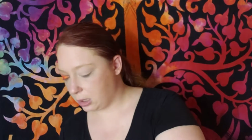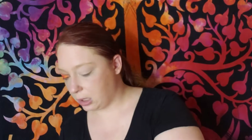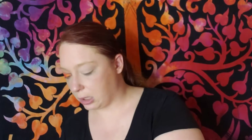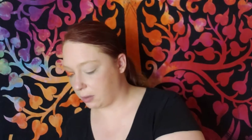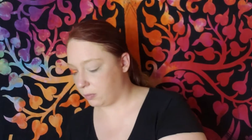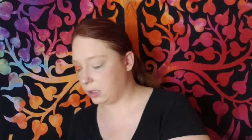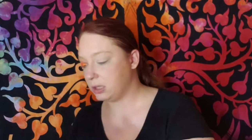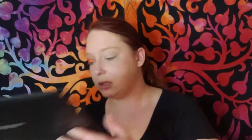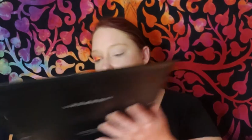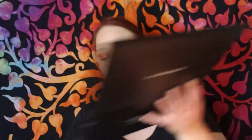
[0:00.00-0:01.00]
And I'm going to
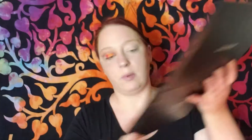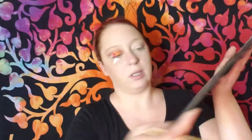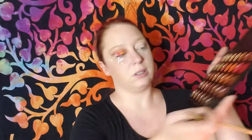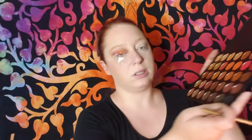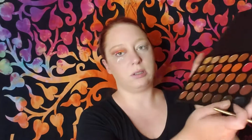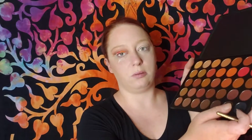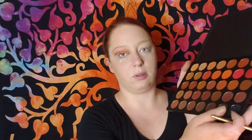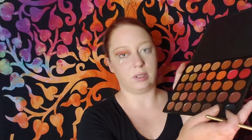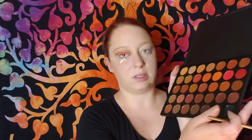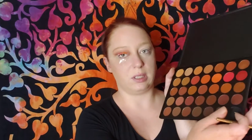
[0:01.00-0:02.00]
dip into
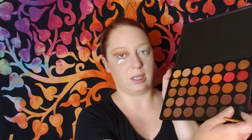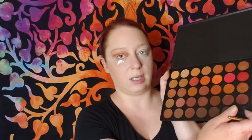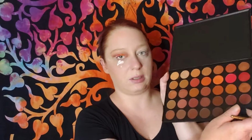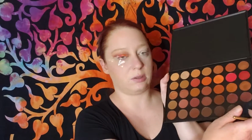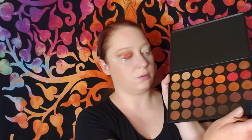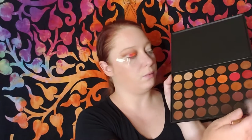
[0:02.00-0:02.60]
this next